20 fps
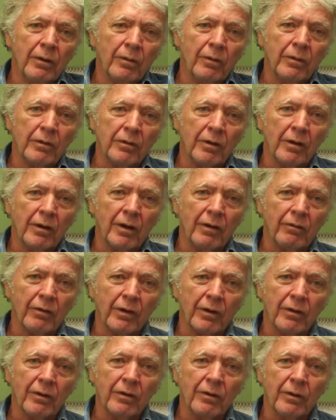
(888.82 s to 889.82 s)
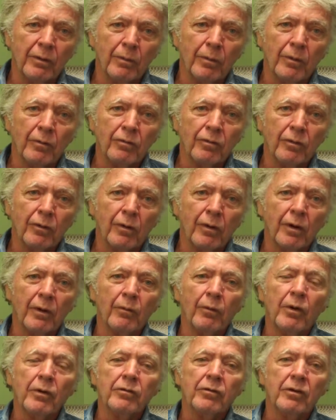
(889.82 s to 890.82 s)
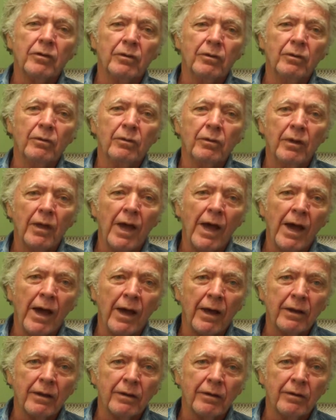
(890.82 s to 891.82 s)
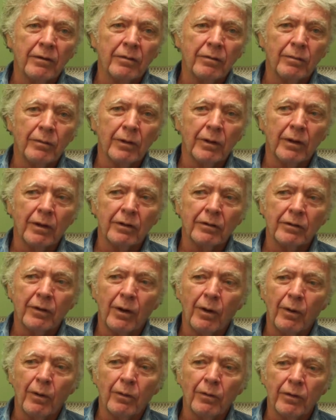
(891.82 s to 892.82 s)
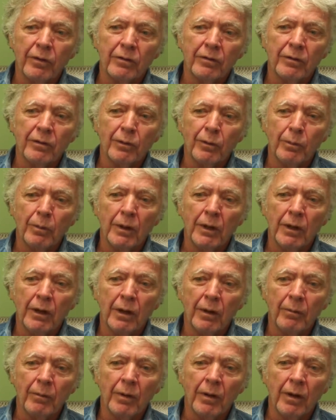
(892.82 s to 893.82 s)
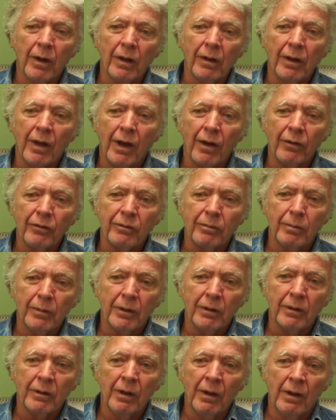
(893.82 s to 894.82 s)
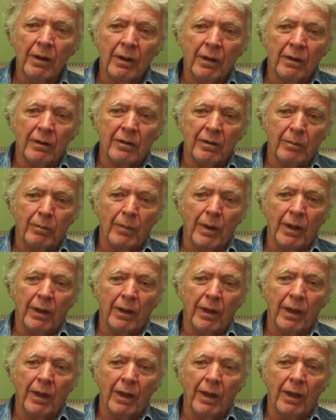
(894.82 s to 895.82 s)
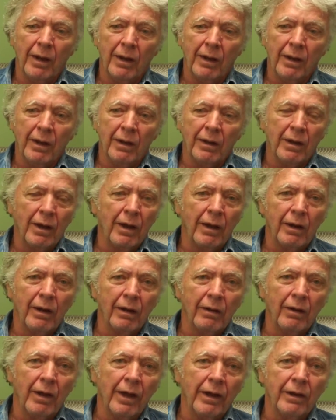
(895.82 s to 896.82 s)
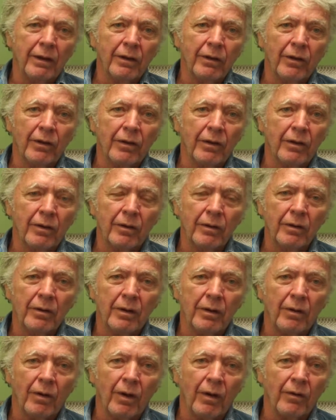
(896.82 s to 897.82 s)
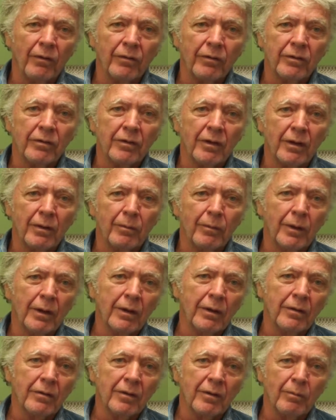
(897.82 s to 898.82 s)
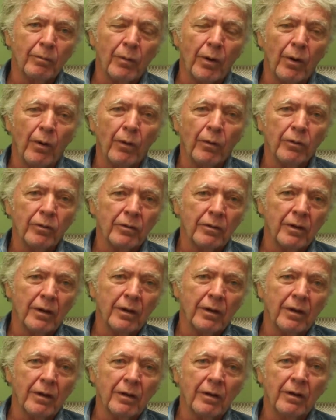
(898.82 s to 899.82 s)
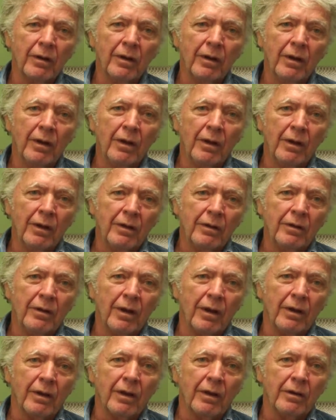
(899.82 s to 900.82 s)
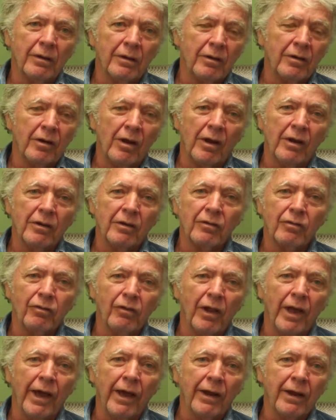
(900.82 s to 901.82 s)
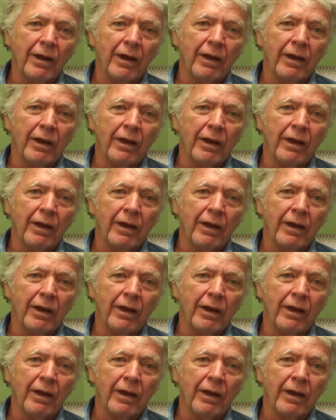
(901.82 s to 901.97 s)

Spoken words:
which I never could do before. And once you do that, you realize, oh, this new medium allows me to make any kind of light look good all of a sudden, because in post I can change flat